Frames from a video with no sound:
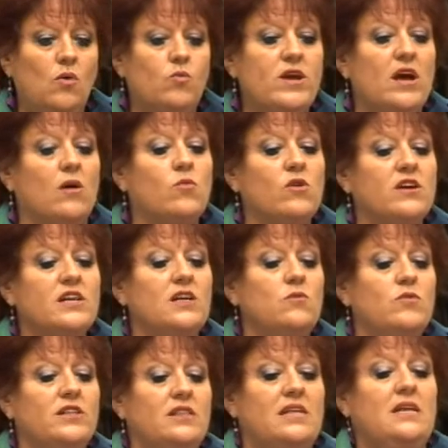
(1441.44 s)
We are working
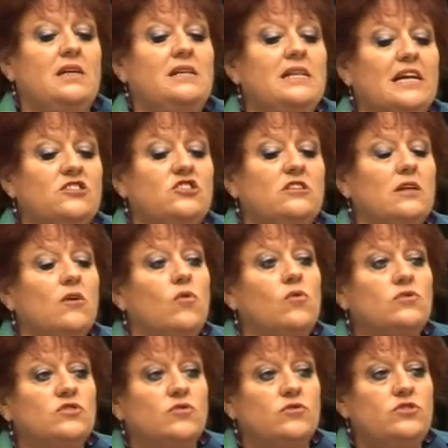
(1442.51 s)
with the national
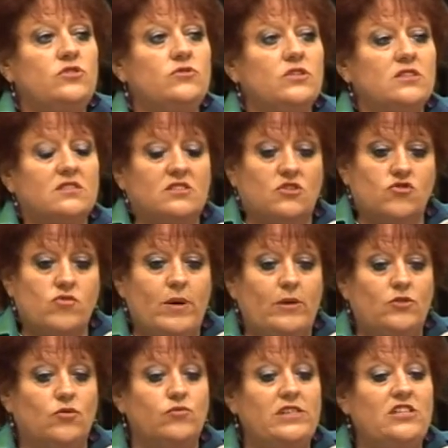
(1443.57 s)
ozone units
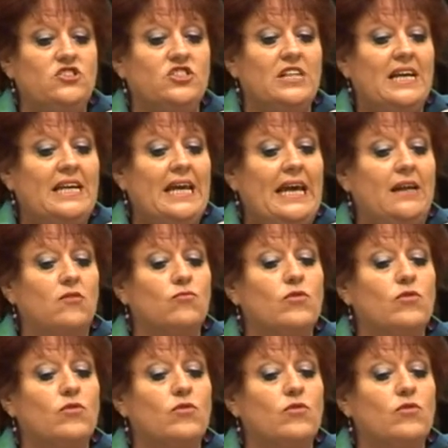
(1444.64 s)
throughout the region, again,